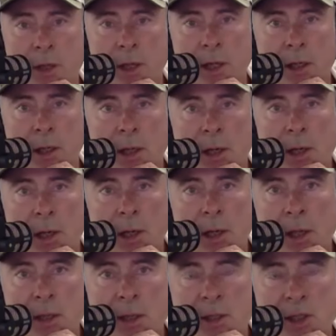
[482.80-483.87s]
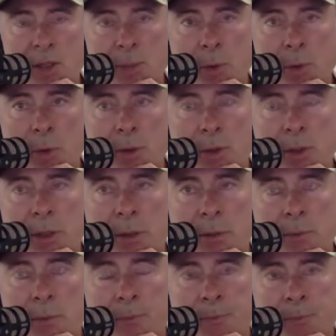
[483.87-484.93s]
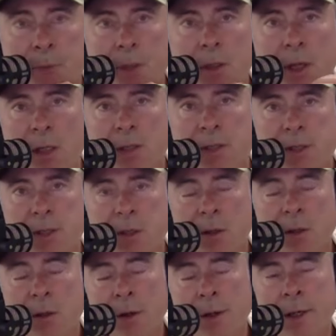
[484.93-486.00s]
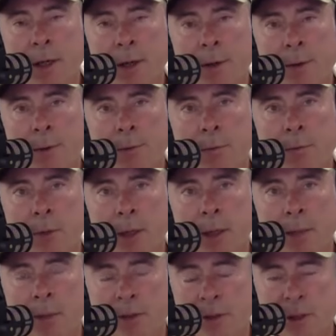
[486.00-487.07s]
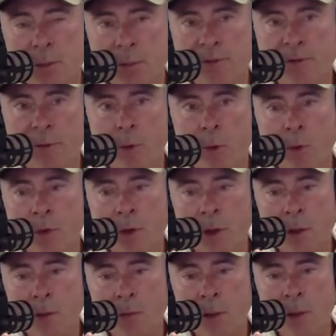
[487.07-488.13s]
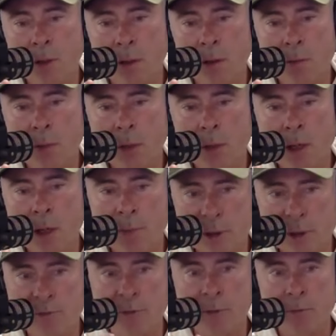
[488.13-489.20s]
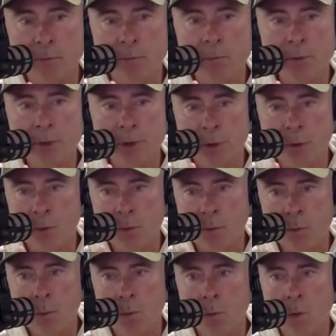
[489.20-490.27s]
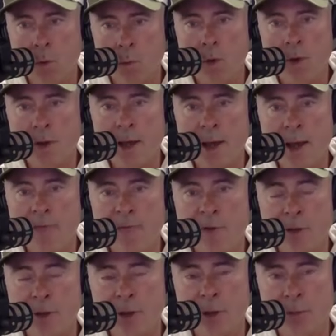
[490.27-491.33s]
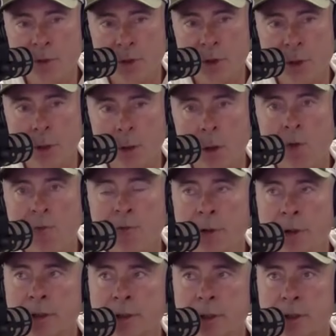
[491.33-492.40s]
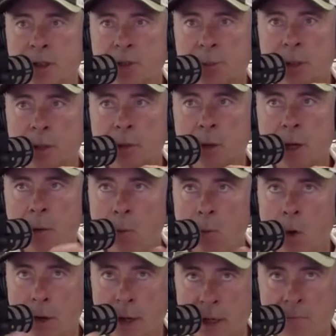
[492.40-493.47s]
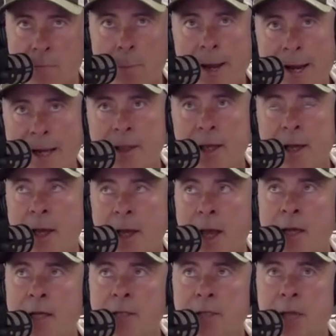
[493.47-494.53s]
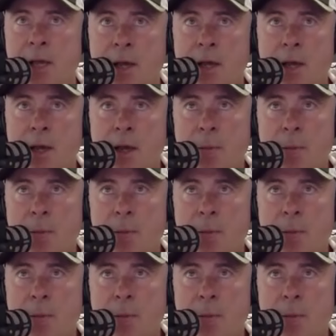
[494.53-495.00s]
with in that in that sport? So yes, I know, as I said before, they're a bit different to what we have in terms of the total offering, so to speak, right, and what impact that has.